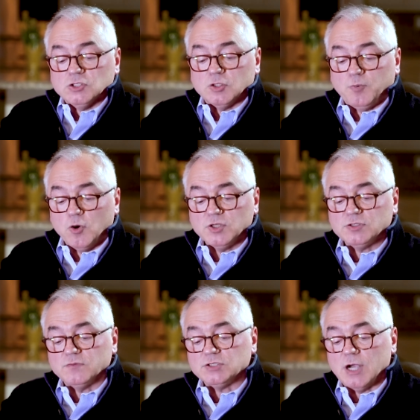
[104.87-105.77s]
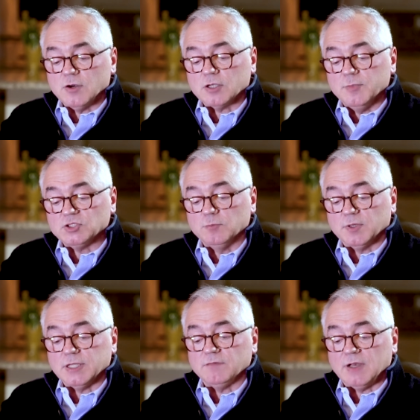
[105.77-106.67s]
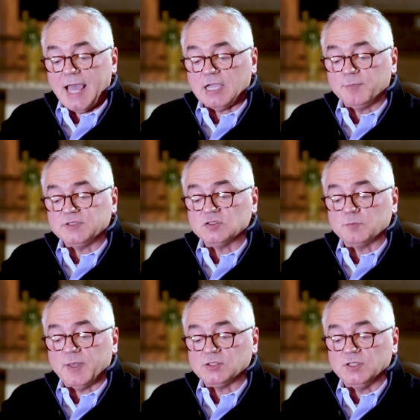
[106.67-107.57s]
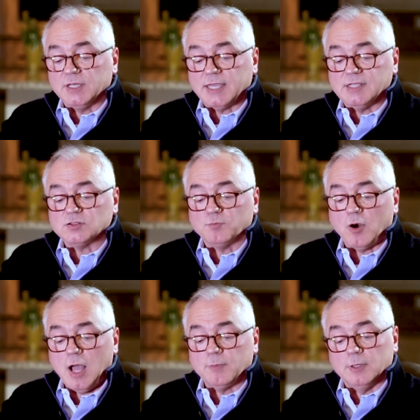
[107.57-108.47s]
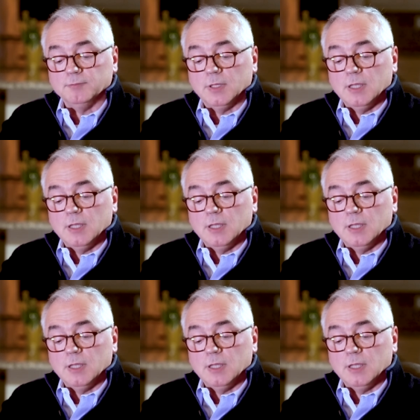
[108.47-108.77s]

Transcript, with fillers: Supporters of the Charter Commission believe lack of participation indicates a problem